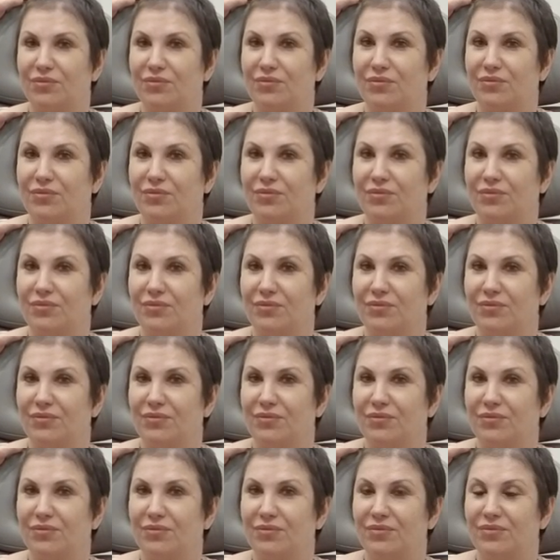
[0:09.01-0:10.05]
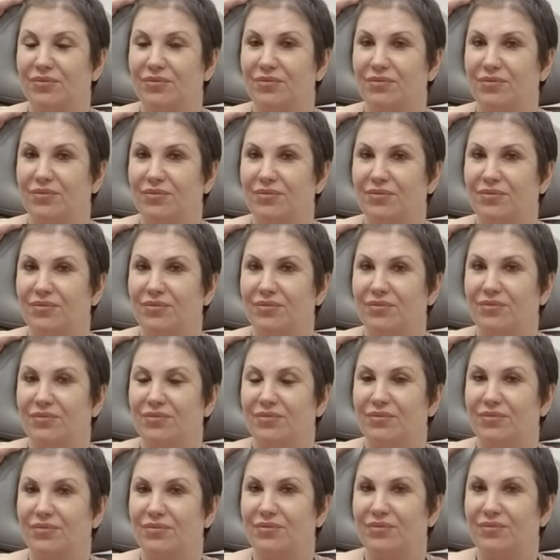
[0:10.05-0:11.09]

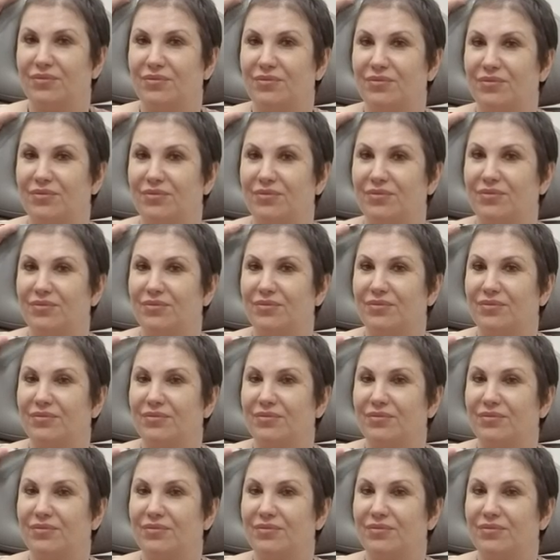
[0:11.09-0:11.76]
No words are spoken by the person on screen.